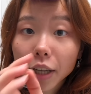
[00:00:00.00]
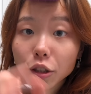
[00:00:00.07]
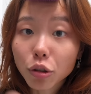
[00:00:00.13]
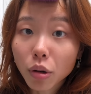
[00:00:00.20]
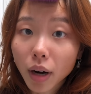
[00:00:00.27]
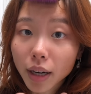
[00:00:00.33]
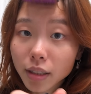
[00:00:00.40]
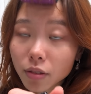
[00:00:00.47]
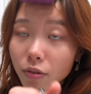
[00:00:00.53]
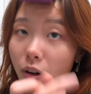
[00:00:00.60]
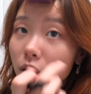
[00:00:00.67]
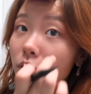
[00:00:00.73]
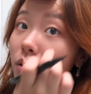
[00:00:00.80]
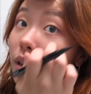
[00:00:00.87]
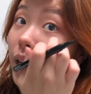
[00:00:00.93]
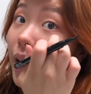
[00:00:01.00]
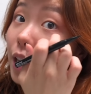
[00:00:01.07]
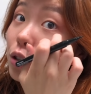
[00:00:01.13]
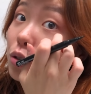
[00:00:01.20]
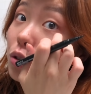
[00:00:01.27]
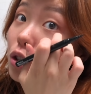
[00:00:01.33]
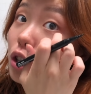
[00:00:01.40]
I try to follow the
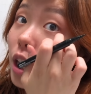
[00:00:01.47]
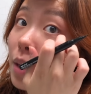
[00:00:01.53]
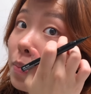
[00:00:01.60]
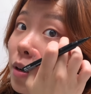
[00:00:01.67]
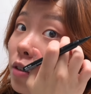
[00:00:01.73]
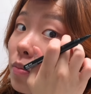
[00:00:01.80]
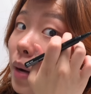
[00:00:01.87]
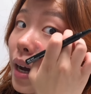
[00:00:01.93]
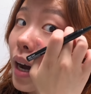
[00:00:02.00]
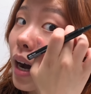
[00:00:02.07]
natural shape of my